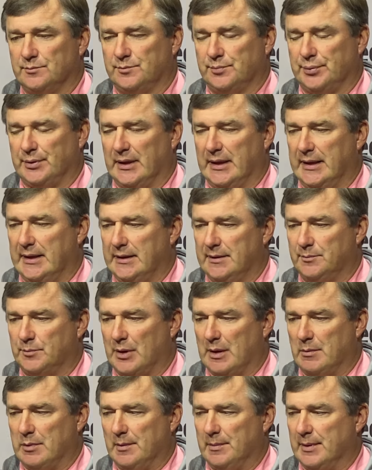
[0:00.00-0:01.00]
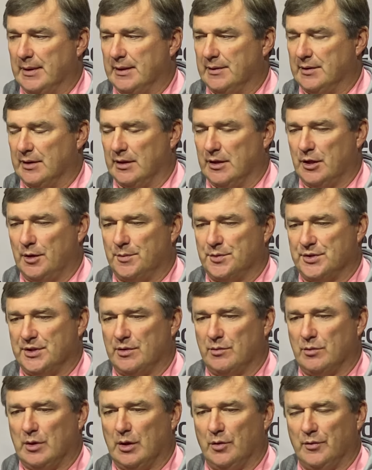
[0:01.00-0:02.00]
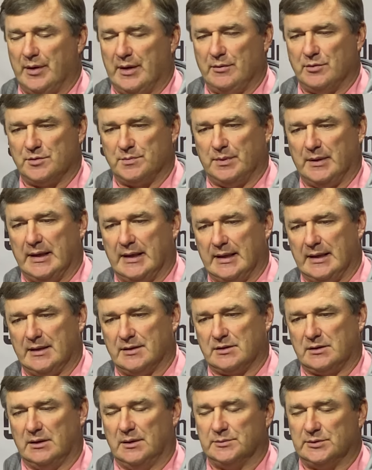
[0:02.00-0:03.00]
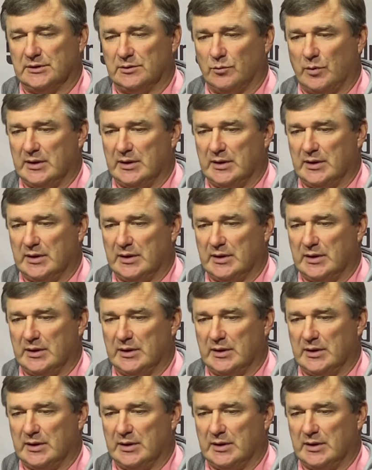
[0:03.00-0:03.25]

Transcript: play probably the 100% role that he was playing against Clemson.